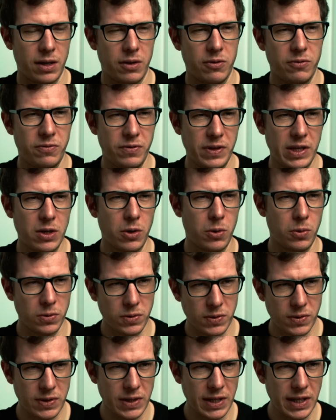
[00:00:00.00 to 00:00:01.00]

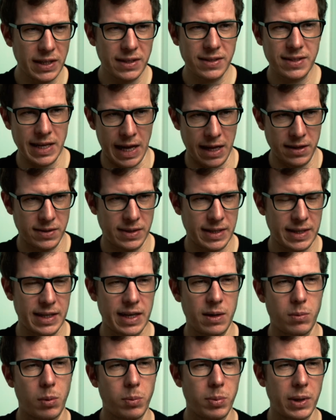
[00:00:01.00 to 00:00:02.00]
VOC sensing
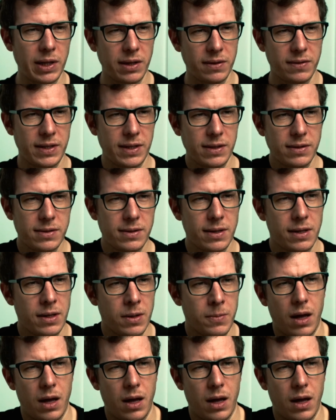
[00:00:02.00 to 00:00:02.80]
capabilities